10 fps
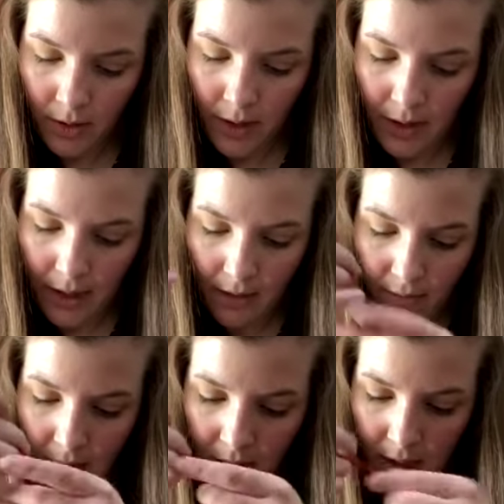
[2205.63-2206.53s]
Okay,
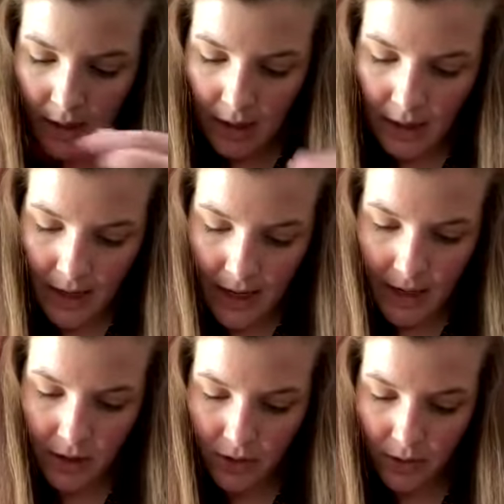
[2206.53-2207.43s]
and
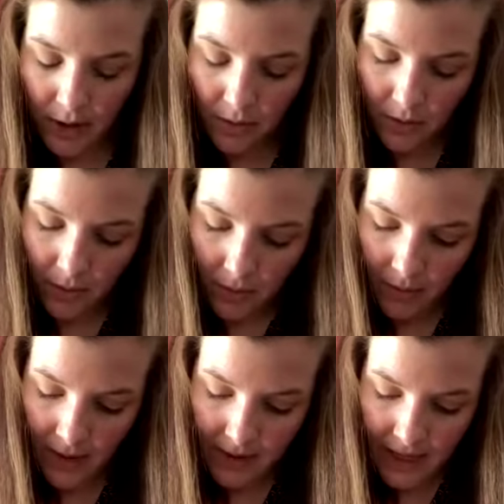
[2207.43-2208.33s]
then string
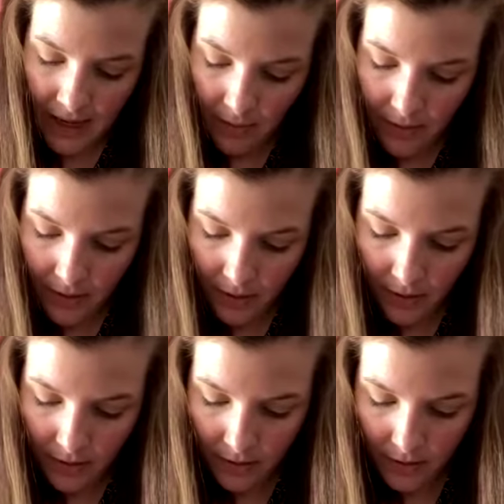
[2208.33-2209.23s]
through the top.
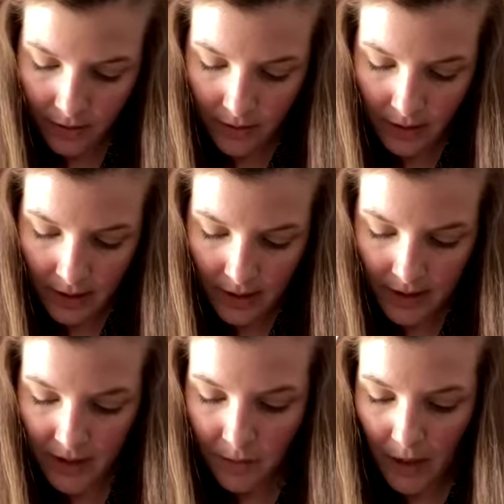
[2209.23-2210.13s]

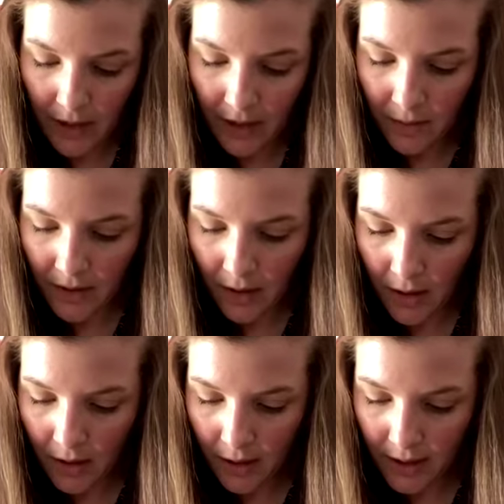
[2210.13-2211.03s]
This is probably going to be the
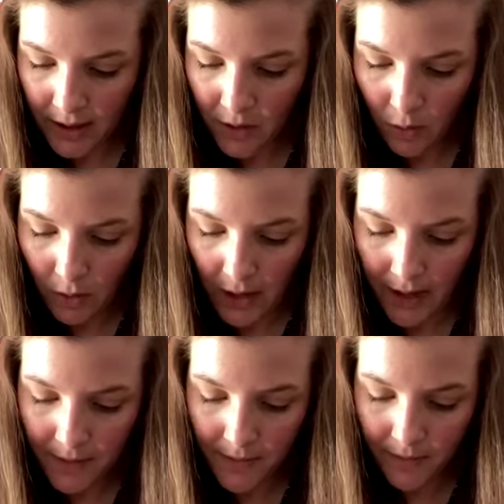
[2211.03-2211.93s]
hardest one.